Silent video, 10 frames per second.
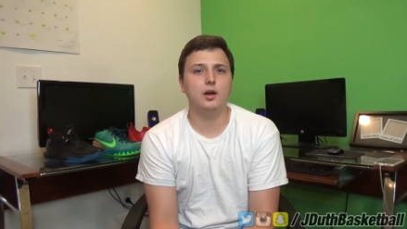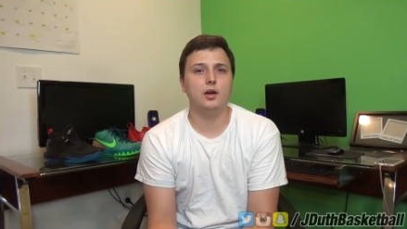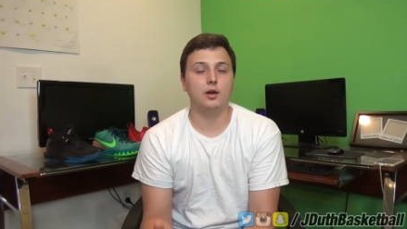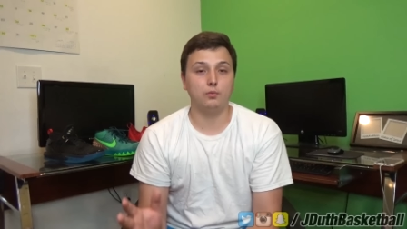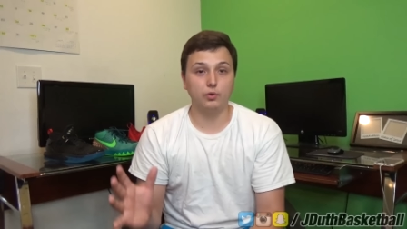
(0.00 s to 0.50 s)

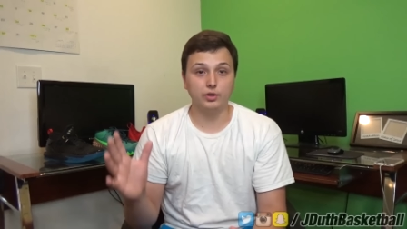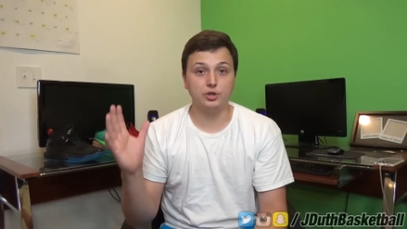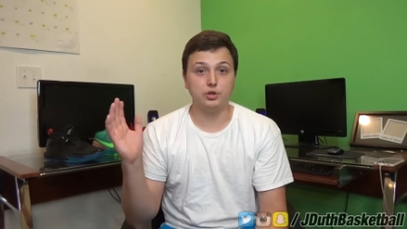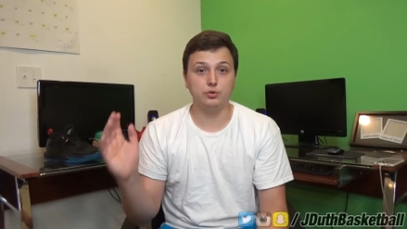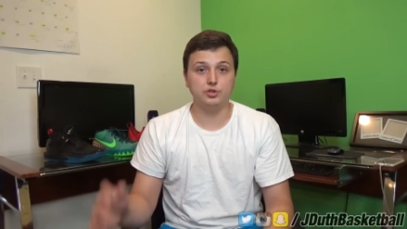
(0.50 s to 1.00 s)
uh, a really
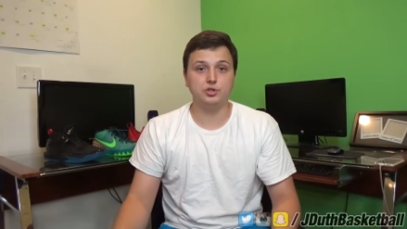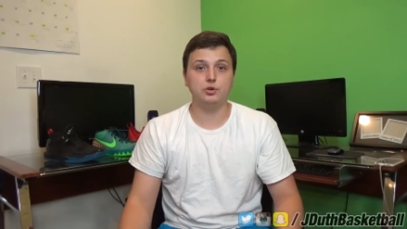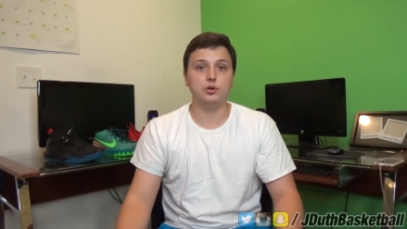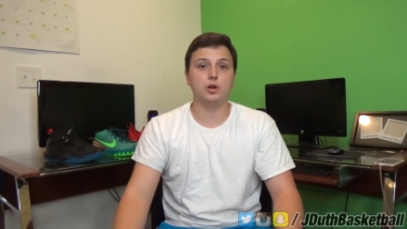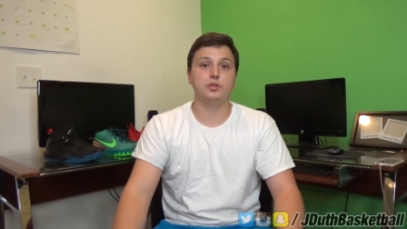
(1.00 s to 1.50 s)
huge
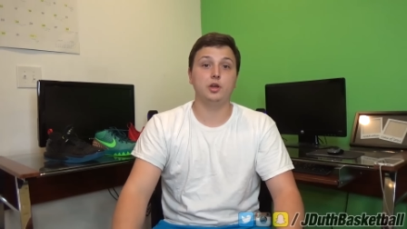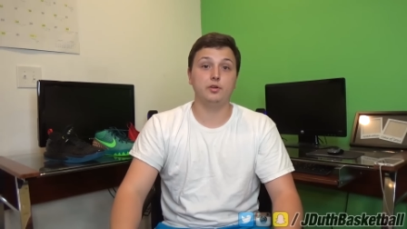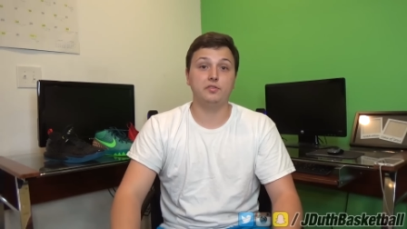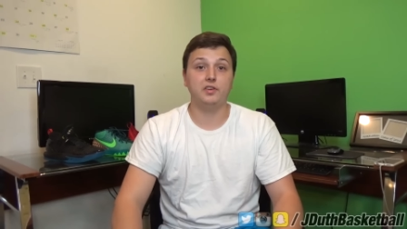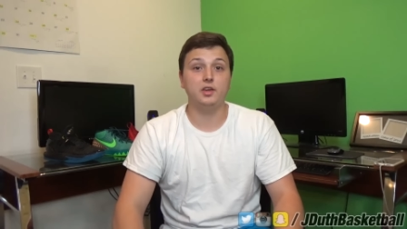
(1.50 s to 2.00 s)
dude on the
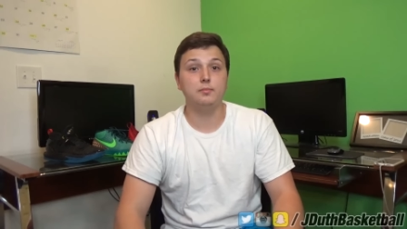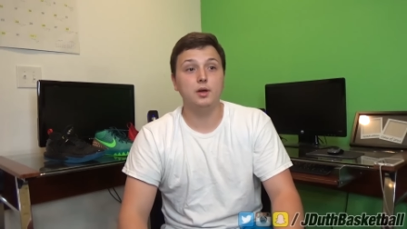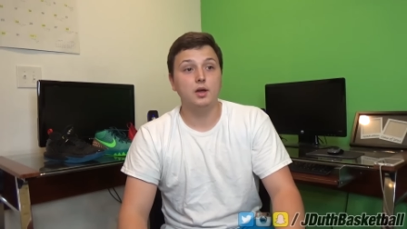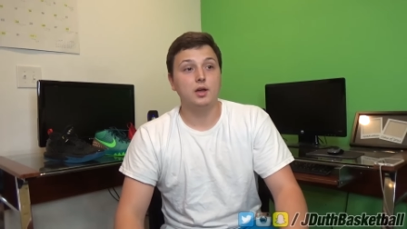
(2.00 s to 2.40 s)
other team.